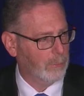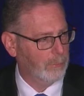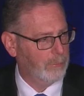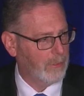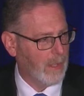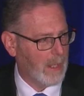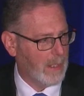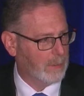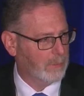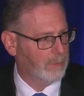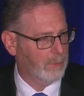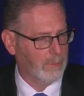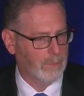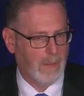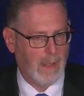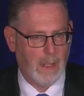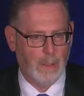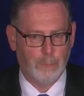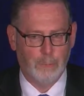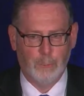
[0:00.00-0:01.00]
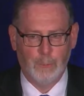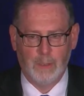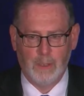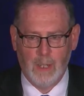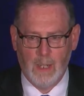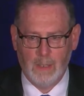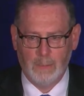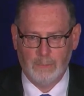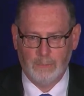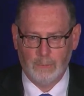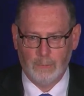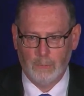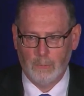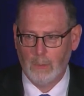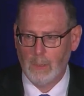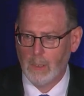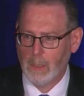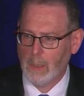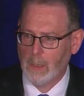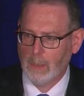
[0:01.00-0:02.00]
Science Advisory Council.
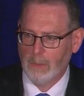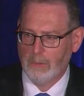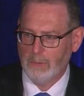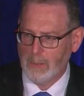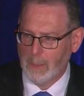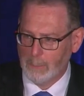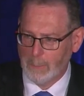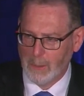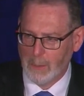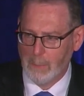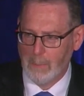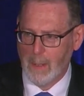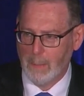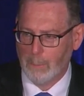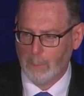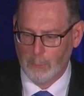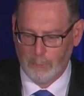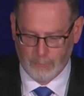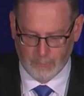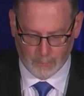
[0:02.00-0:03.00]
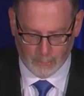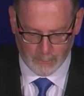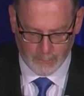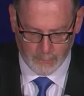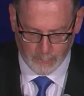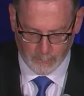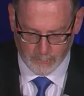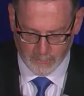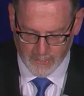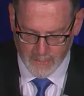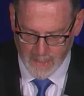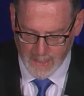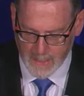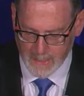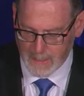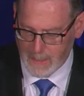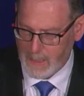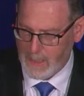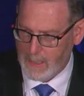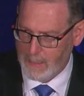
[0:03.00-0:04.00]
Some of the members are here
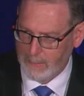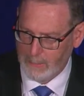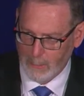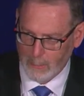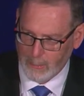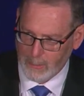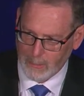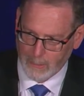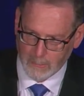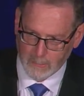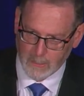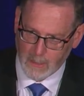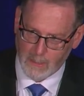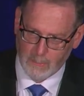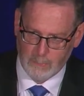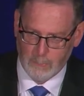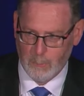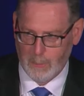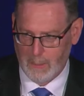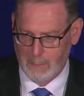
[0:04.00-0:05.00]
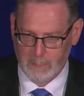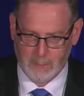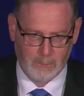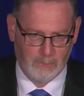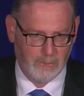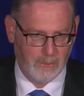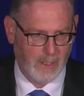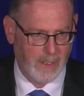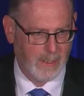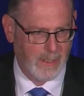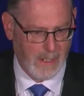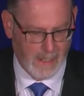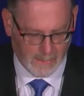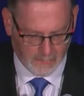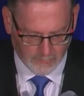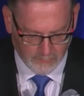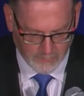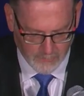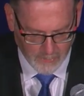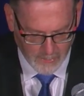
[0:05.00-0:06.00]
tonight, and they're going to love what I'm going to say
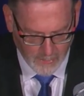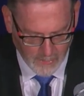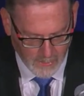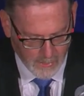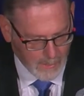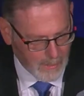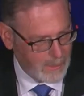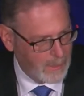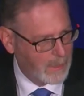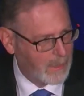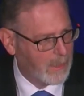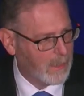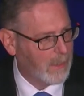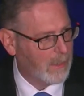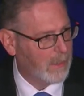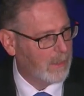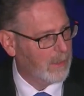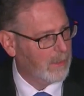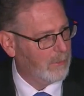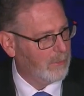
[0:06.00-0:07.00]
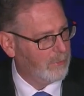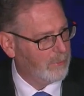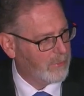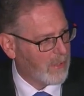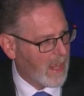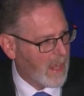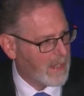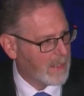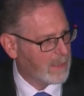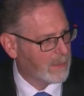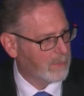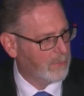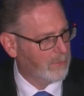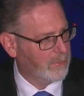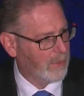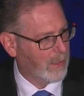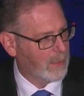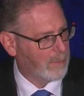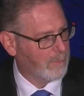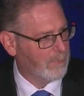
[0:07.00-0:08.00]
next.
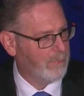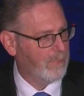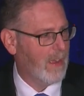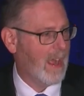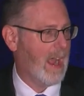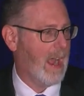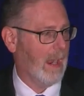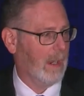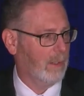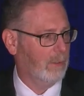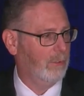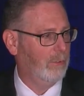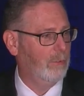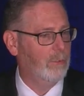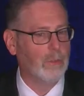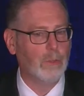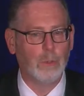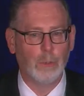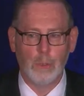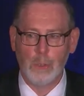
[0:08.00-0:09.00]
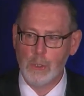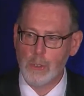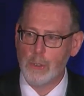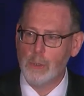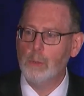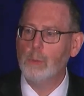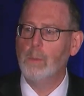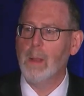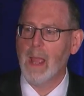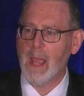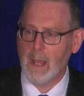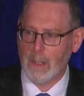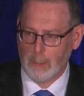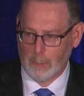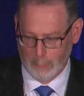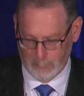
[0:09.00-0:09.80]
Science and facts do matter.